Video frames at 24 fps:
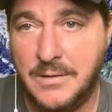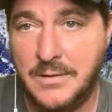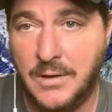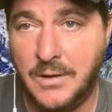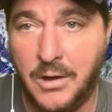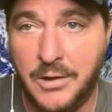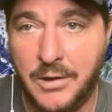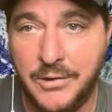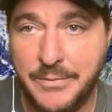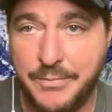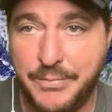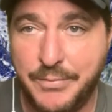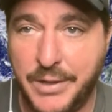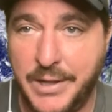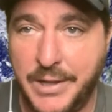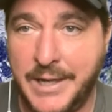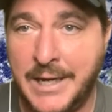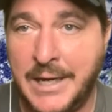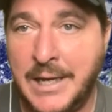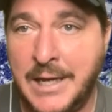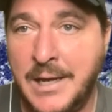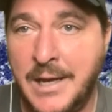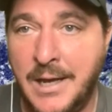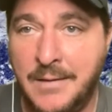on the
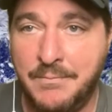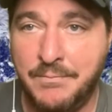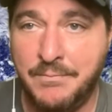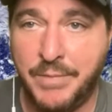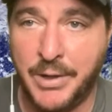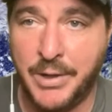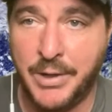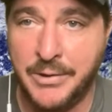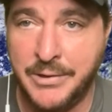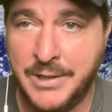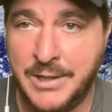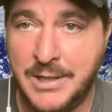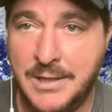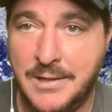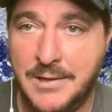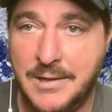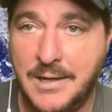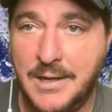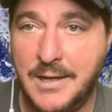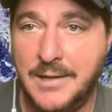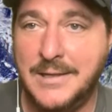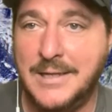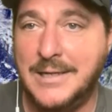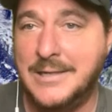planet and burned it,
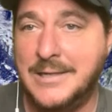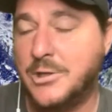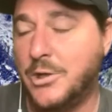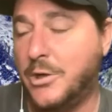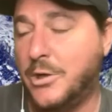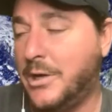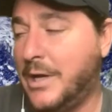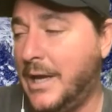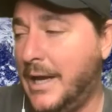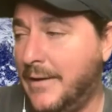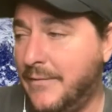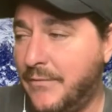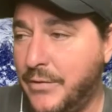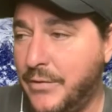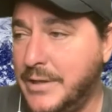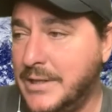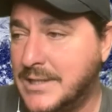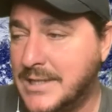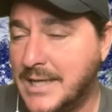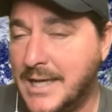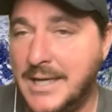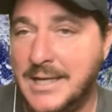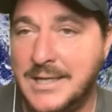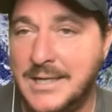and then took every
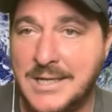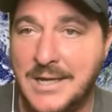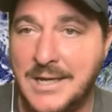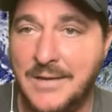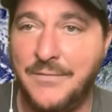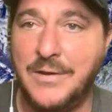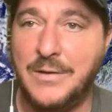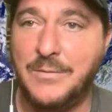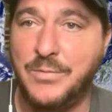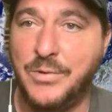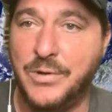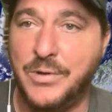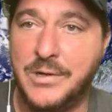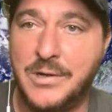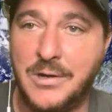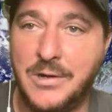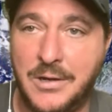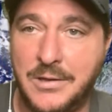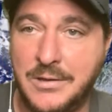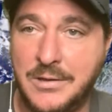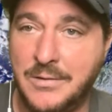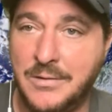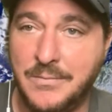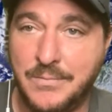scientific book
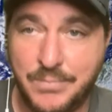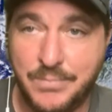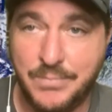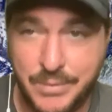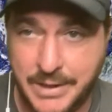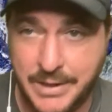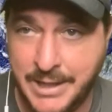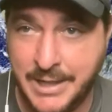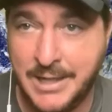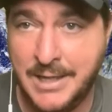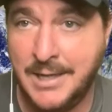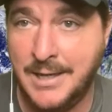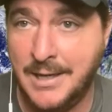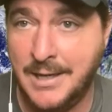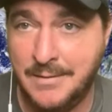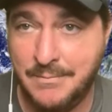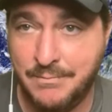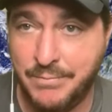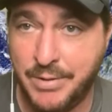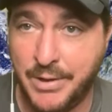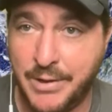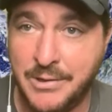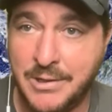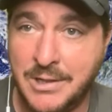on the planet
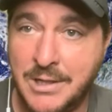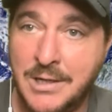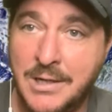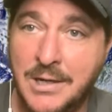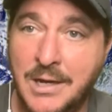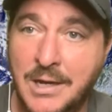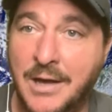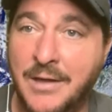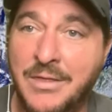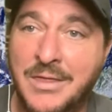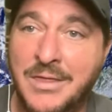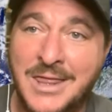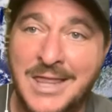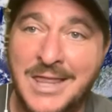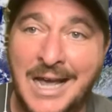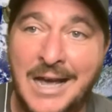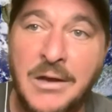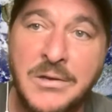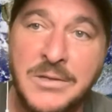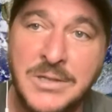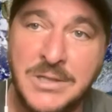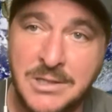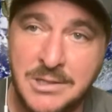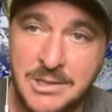and burned it,
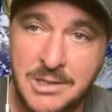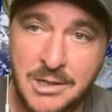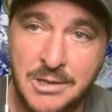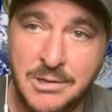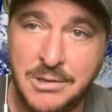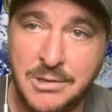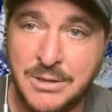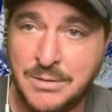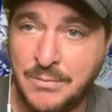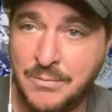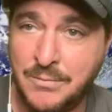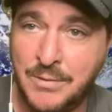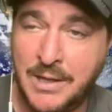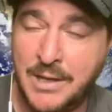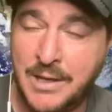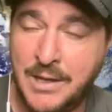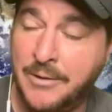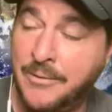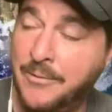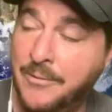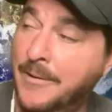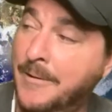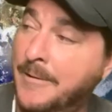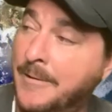1,000 years from
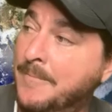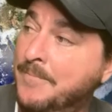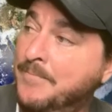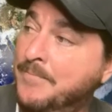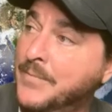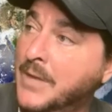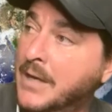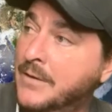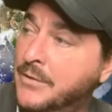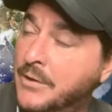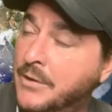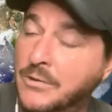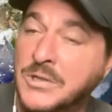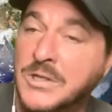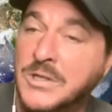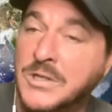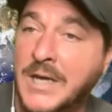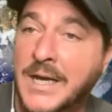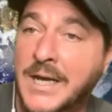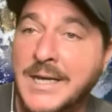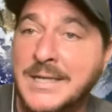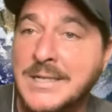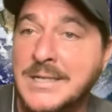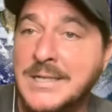now, those
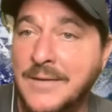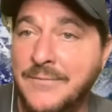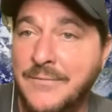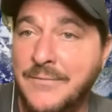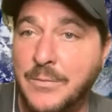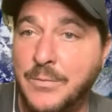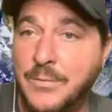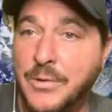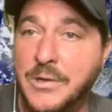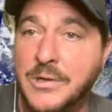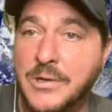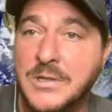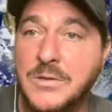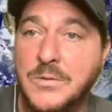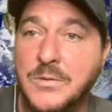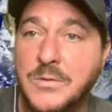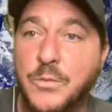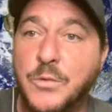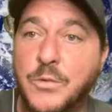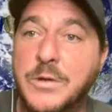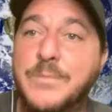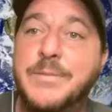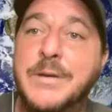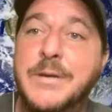scientific books
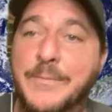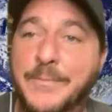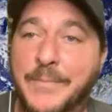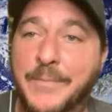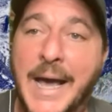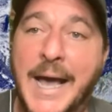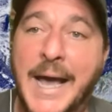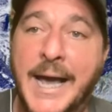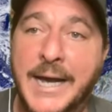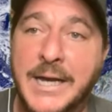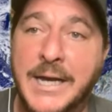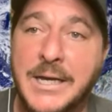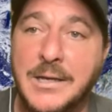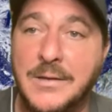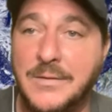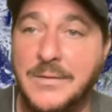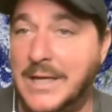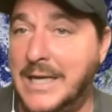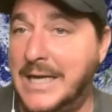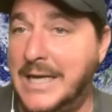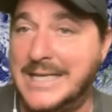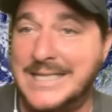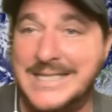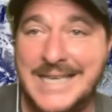would be back
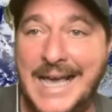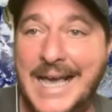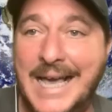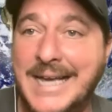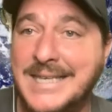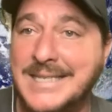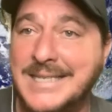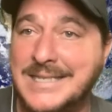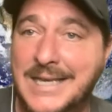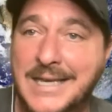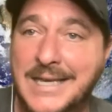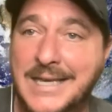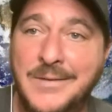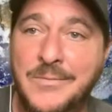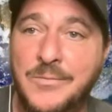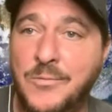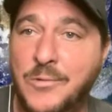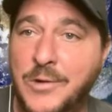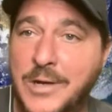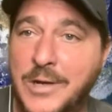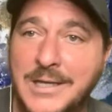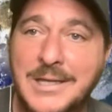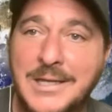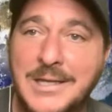the exact same
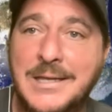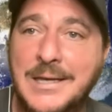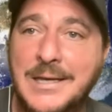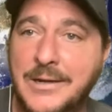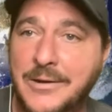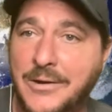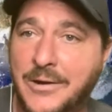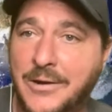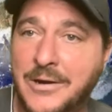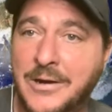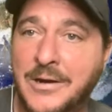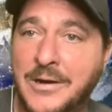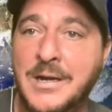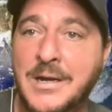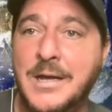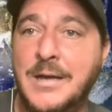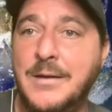way that they are,